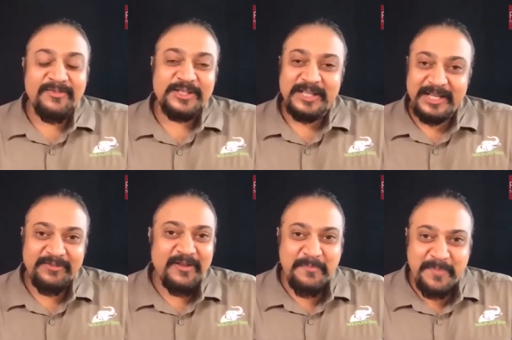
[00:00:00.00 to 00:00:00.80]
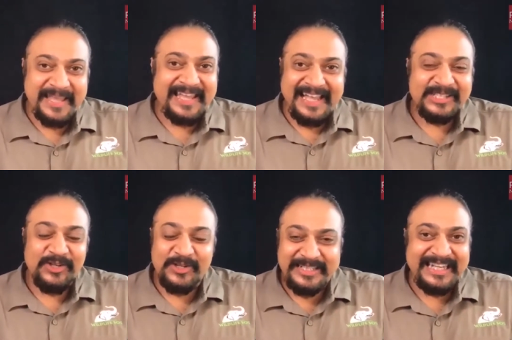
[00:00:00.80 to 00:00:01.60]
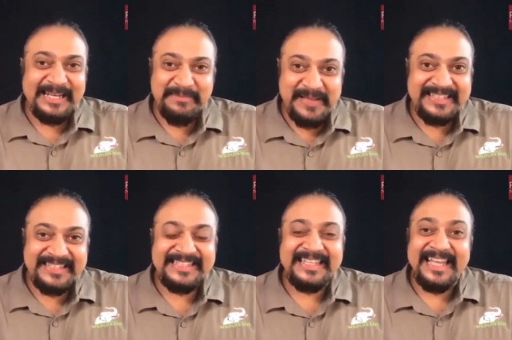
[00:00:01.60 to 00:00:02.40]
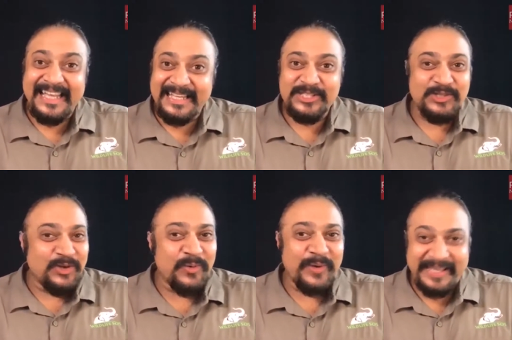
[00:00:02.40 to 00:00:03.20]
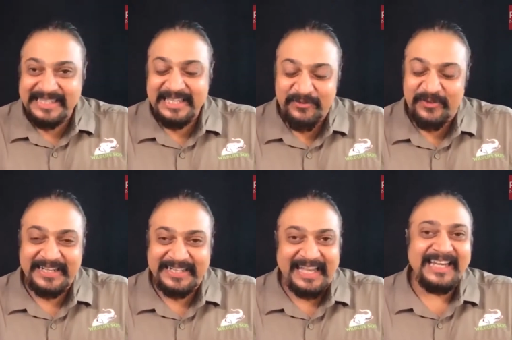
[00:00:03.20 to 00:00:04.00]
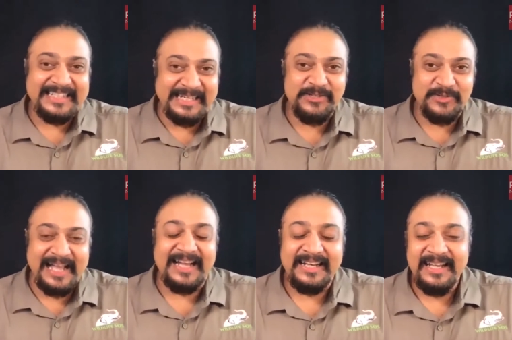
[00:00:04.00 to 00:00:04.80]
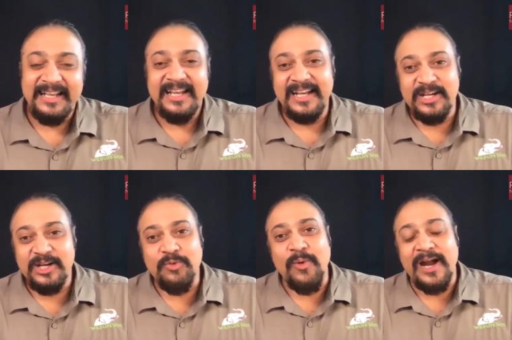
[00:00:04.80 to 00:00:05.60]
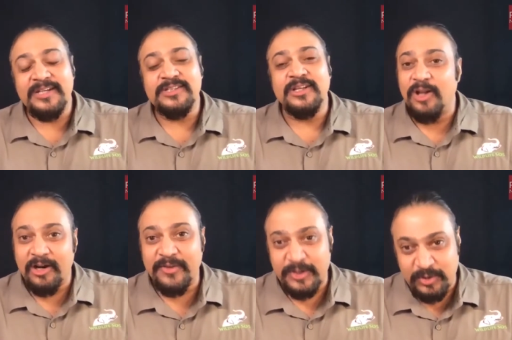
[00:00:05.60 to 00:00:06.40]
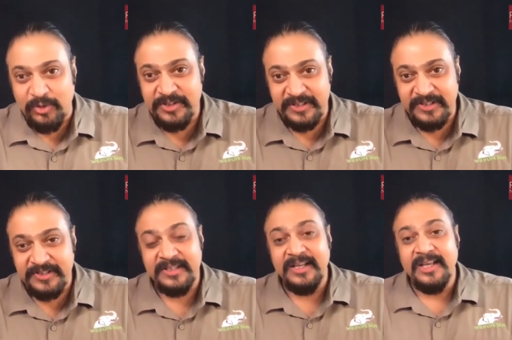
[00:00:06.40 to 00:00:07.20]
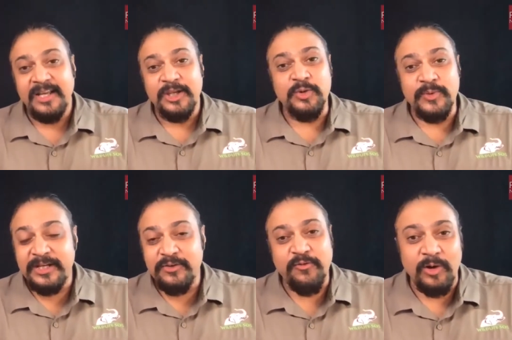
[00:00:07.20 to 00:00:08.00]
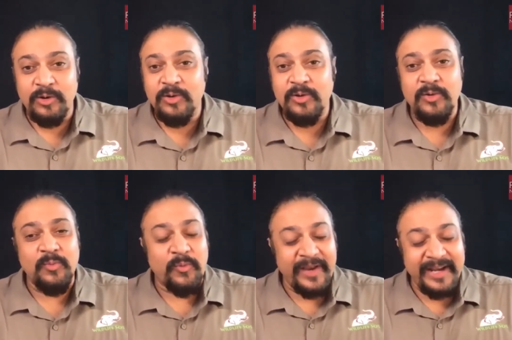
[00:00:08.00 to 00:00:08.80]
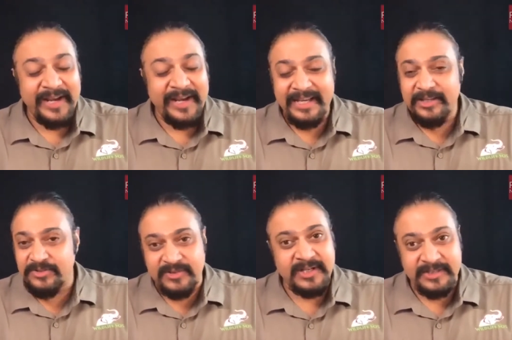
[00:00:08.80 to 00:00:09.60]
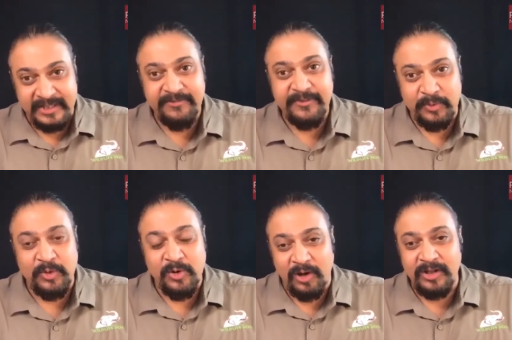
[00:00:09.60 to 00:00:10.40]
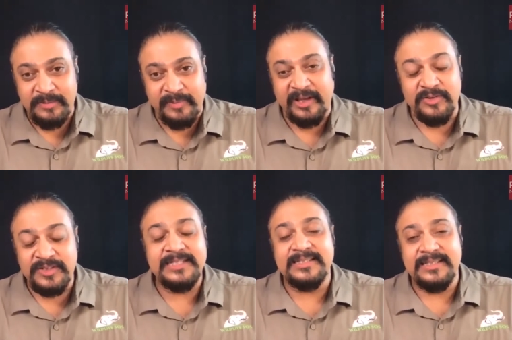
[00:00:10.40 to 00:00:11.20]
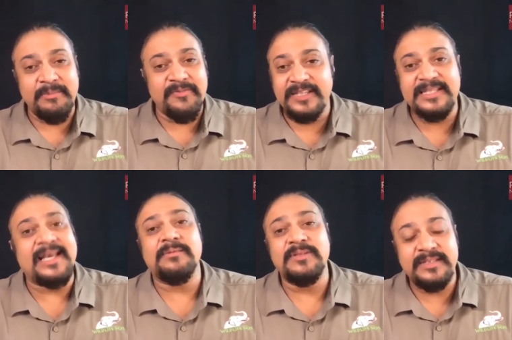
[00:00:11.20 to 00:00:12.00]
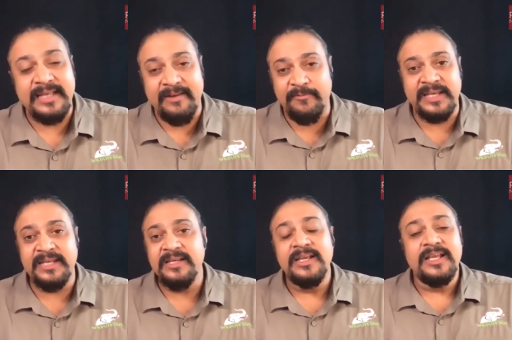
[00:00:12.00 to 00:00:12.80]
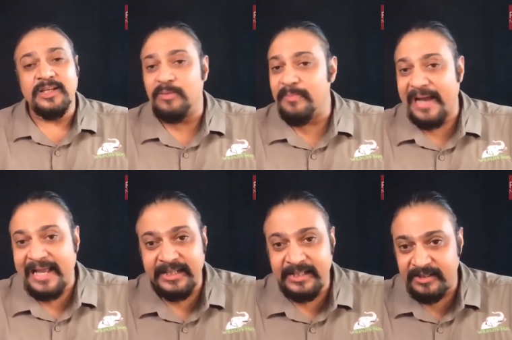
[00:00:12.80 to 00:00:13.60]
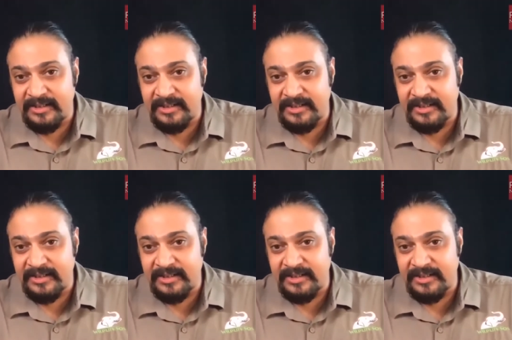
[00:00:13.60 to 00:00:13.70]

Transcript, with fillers: after 35 big cats on a daily basis is no easy feat, I can tell you that. It requires a lot of resources, you need to follow very strict safety protocols because these some of these animals have been man